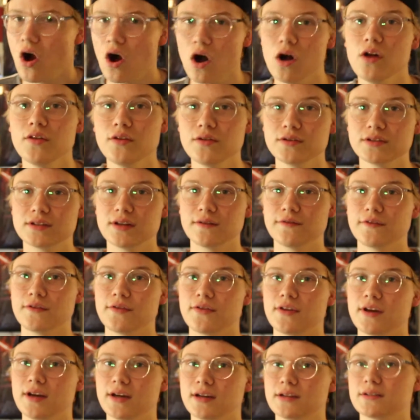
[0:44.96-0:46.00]
all those different
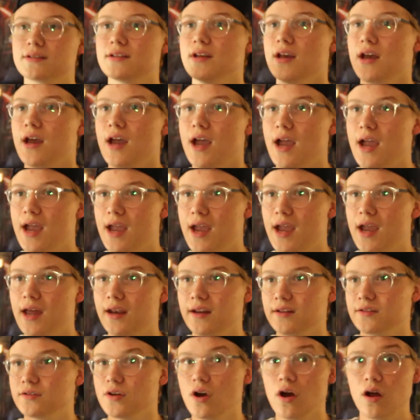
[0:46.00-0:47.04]
things,
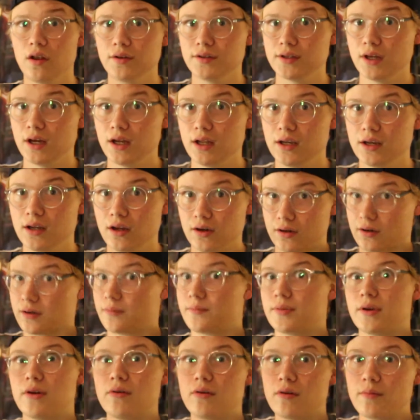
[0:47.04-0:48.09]
and it's all done on a
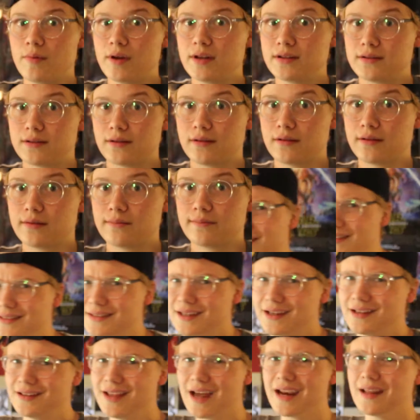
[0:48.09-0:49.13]
computer basically. It's
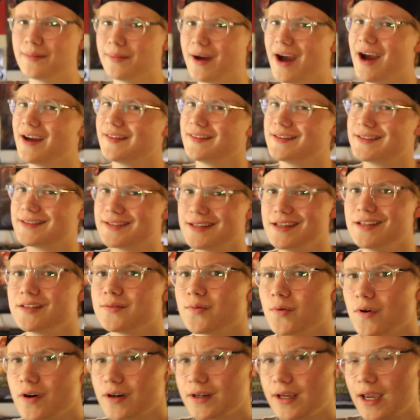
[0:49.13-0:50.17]
a lot of behind the scenes
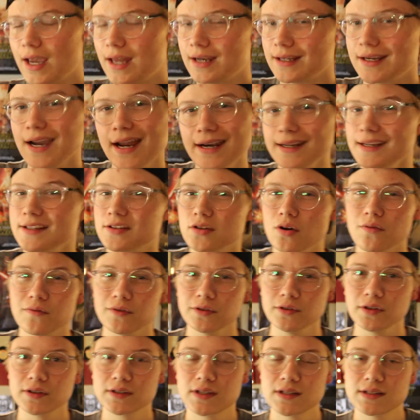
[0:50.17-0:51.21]
work, and it kind of gets
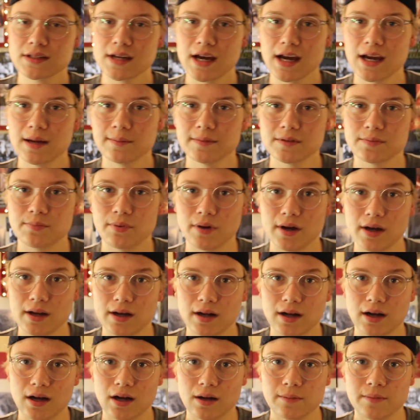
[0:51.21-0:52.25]
overlooked at times, but
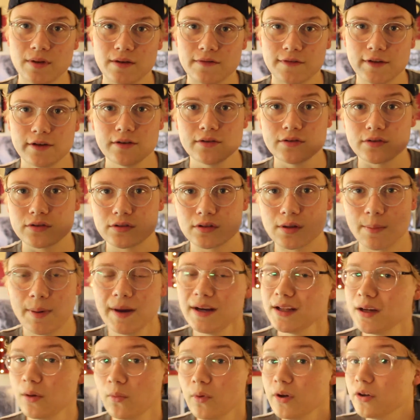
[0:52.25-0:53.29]
if you're,
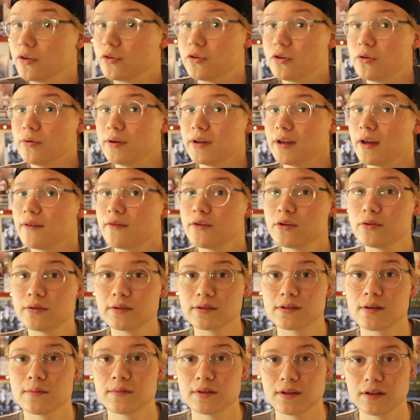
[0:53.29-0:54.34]
depending on what you're doing, if you're
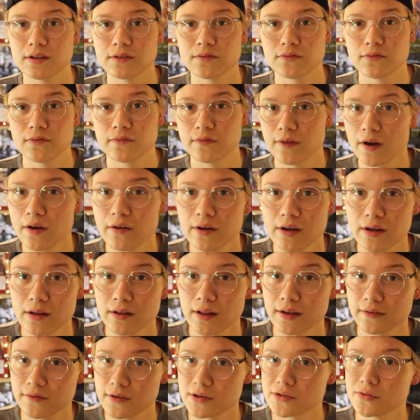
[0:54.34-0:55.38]
doing something that's very
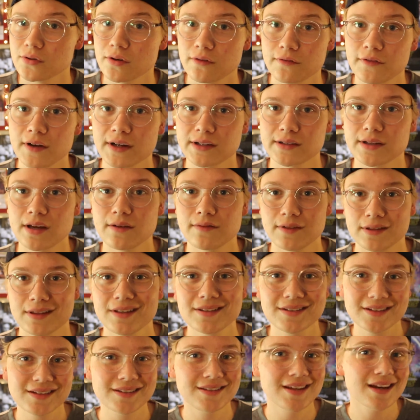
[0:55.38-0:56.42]
like visual effects heavy,
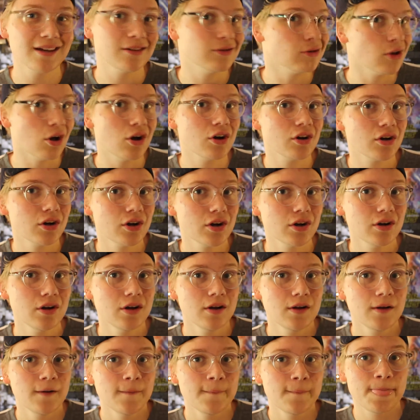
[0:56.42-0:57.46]
this could take longer
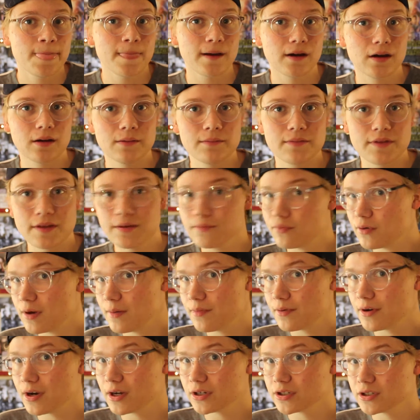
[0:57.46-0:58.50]
than
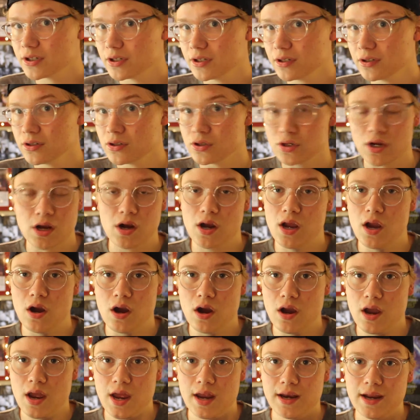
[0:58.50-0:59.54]
pre-production,
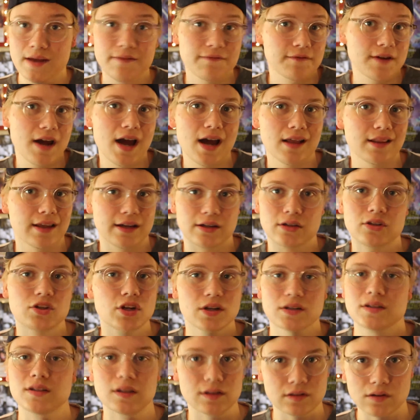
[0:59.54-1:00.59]
and if not, like
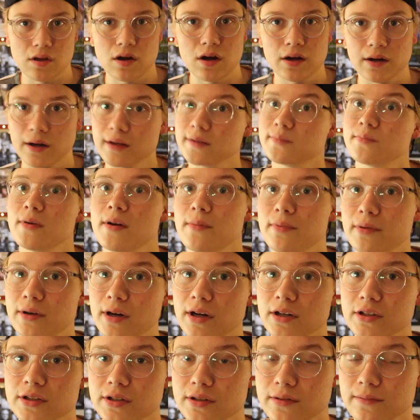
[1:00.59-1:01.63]
just as long as
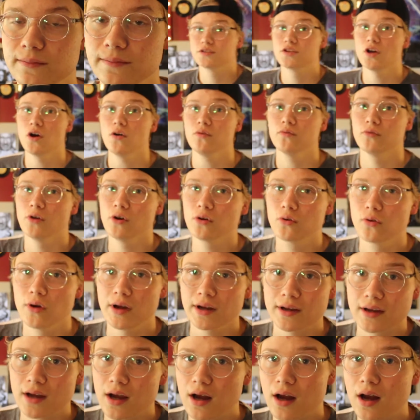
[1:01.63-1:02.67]
pre-production. So real
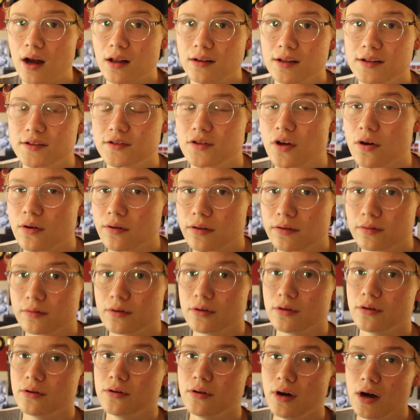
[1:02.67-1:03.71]
quick, let's go
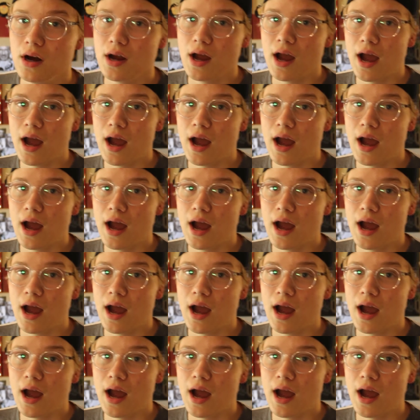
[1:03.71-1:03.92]
through